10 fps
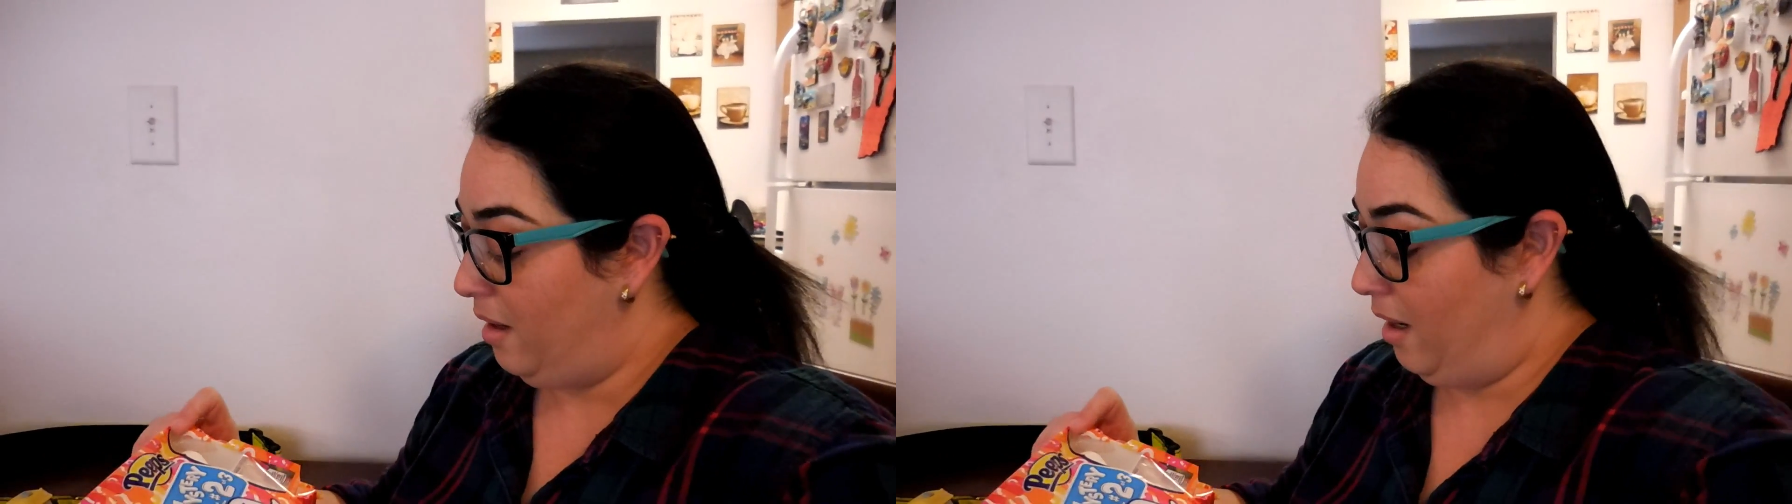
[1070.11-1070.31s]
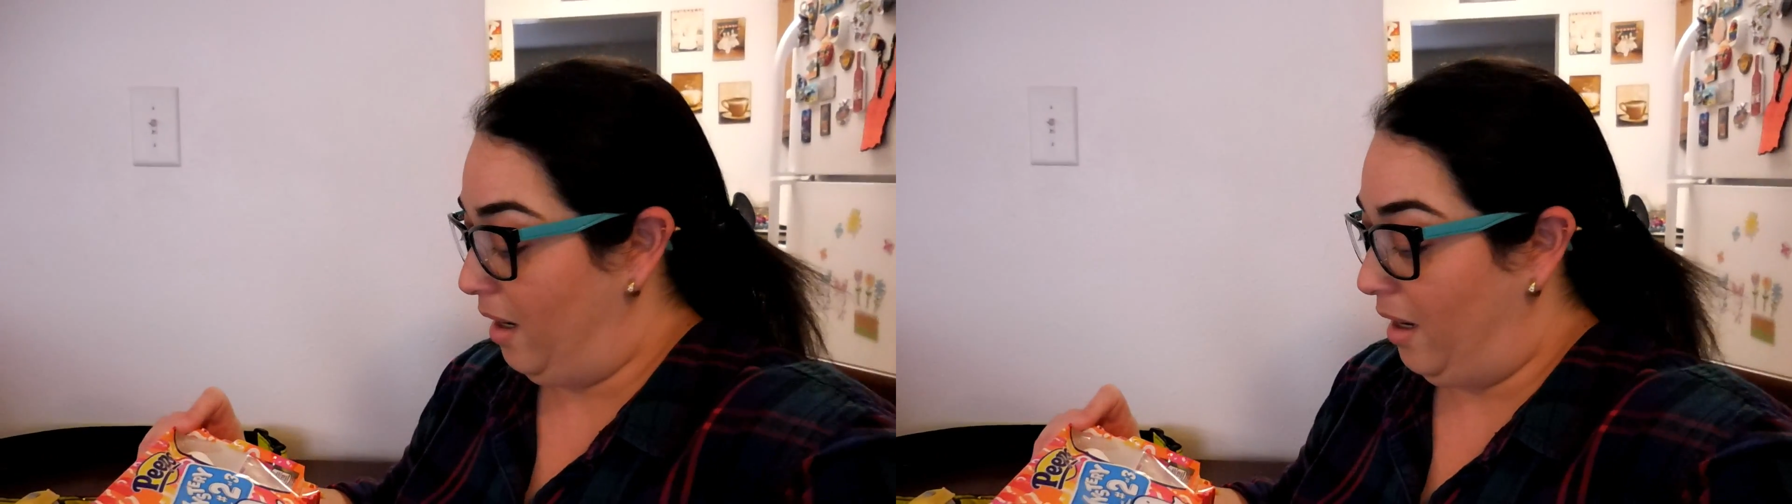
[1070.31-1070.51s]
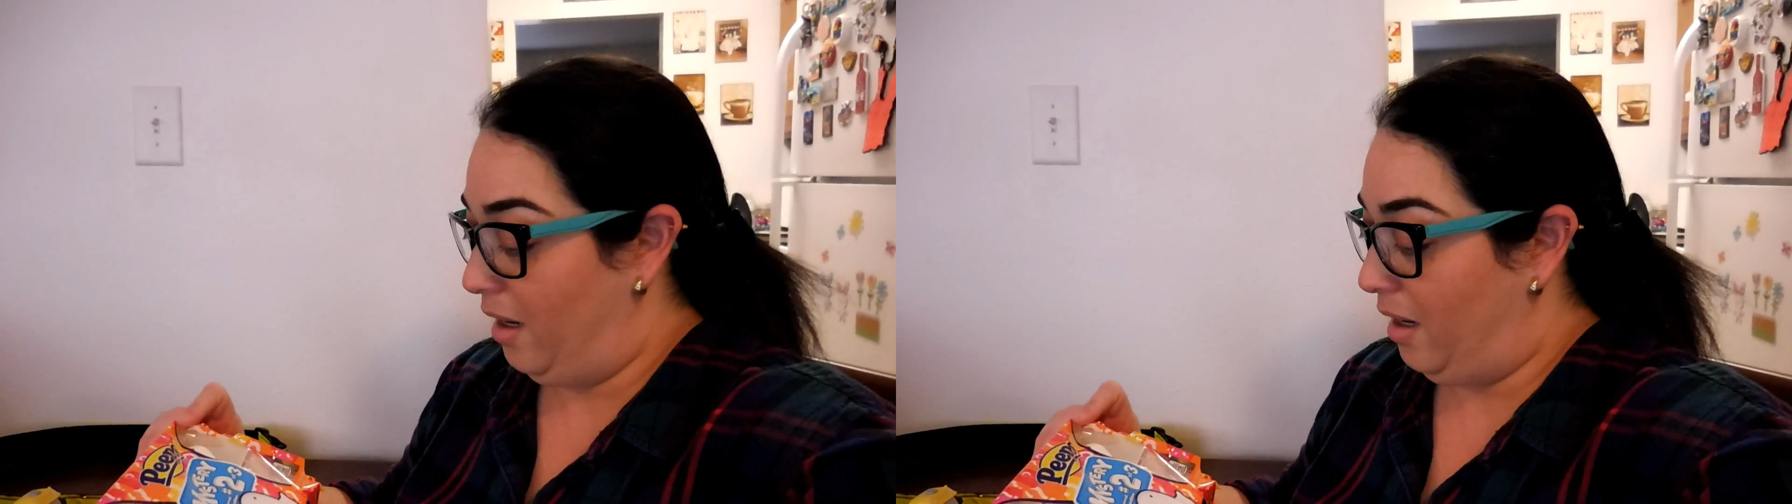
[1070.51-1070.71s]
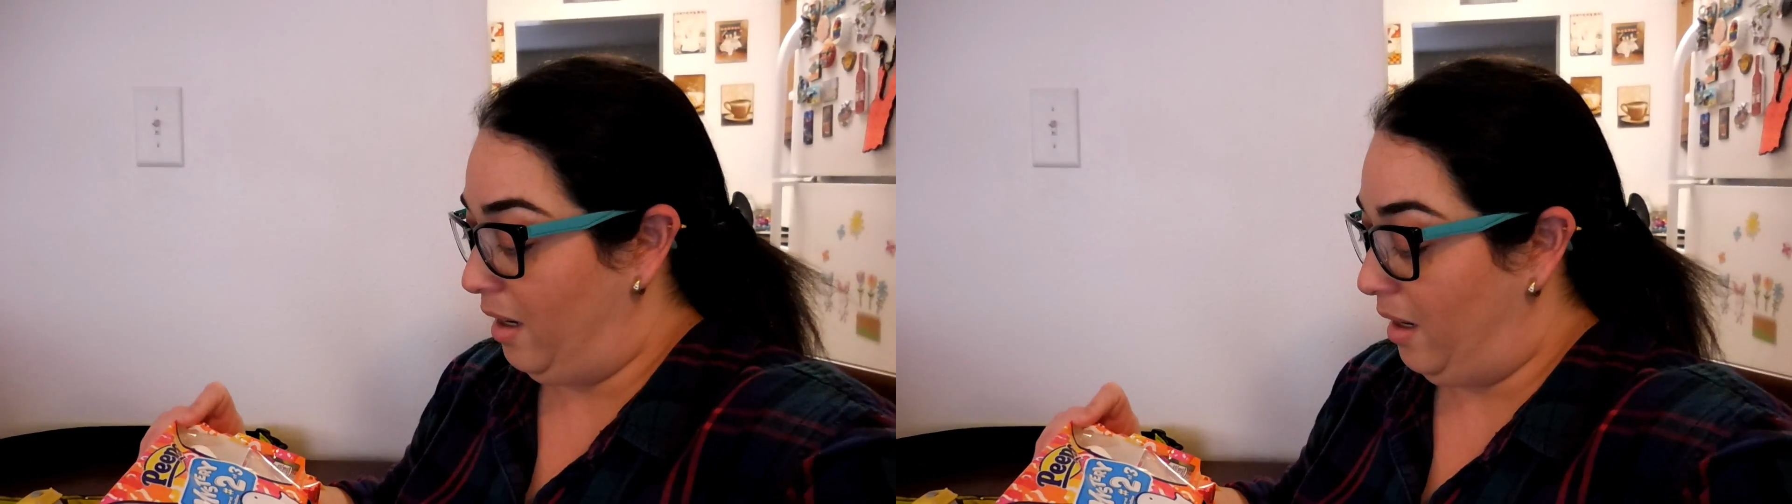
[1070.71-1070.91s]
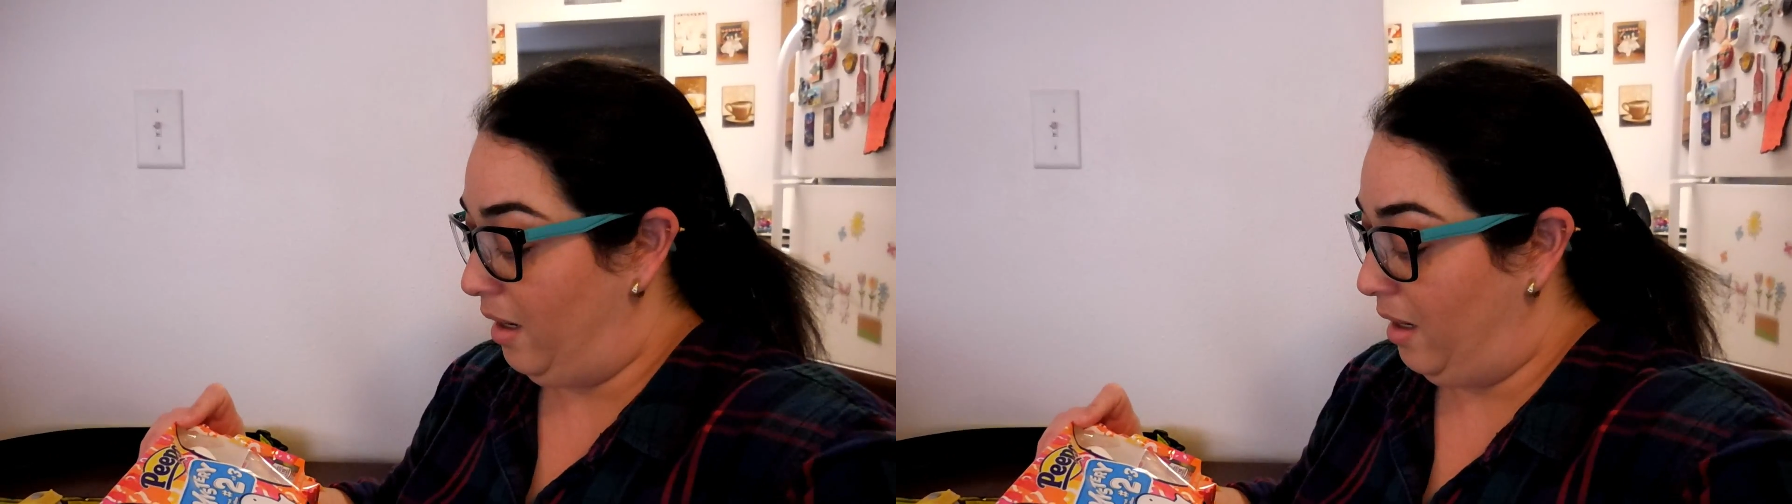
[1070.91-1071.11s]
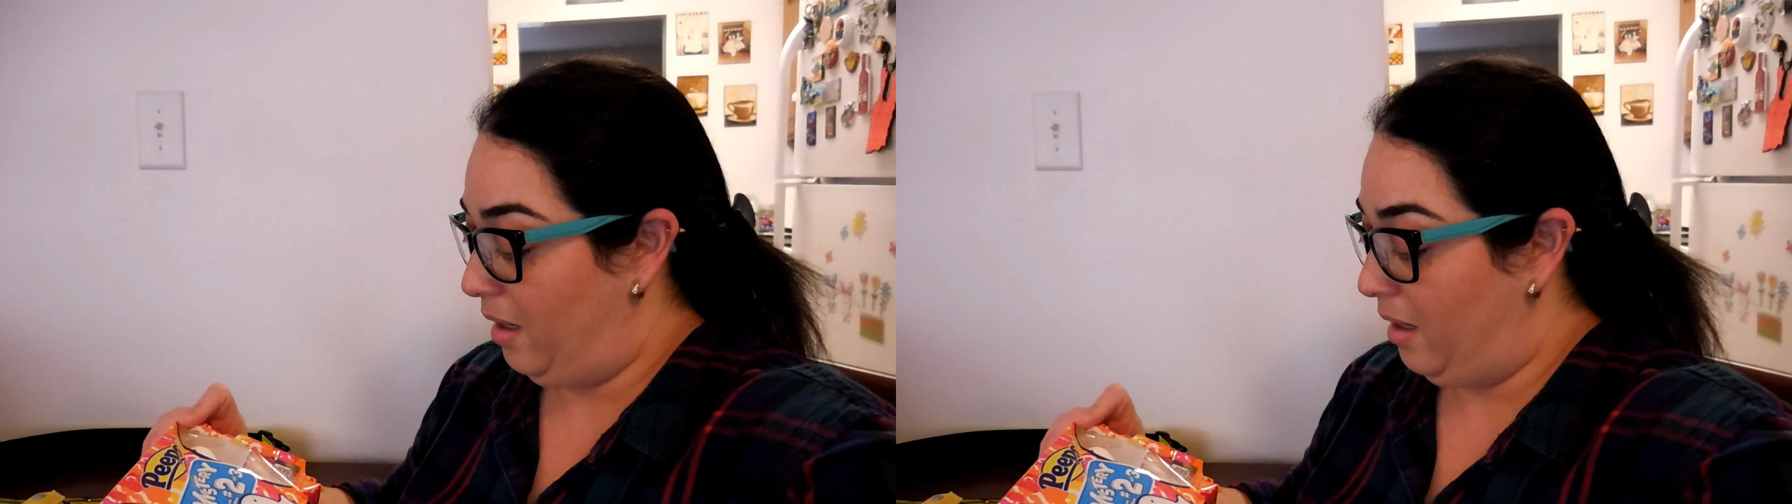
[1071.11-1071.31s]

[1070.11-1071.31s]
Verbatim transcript: Uh,